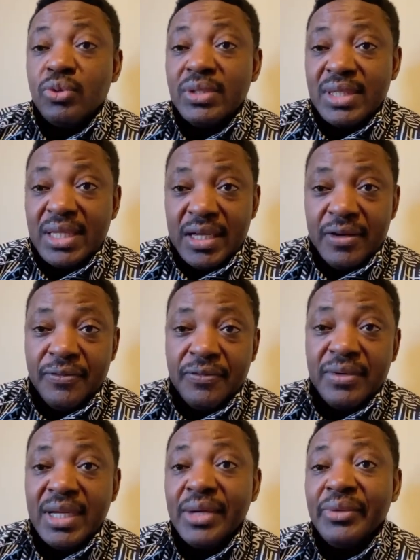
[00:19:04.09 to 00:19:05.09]
is to
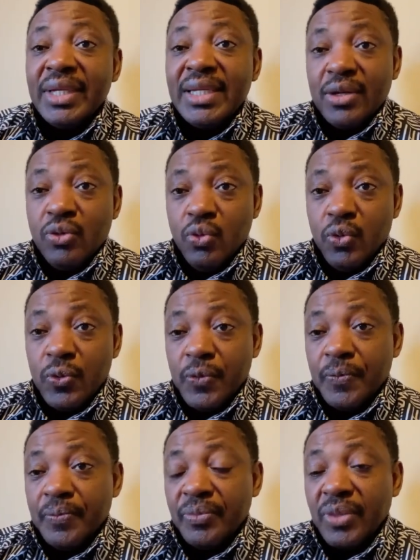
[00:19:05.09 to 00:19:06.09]
serve the greater
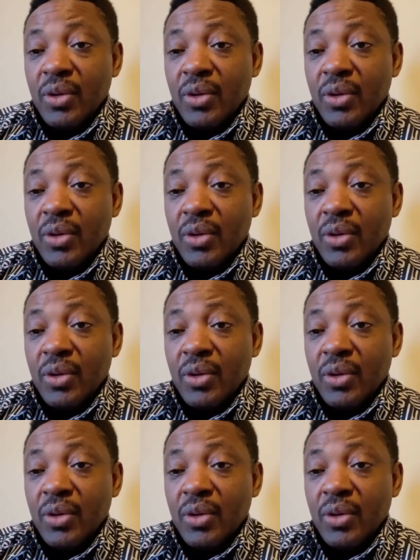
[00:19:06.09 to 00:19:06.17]
good,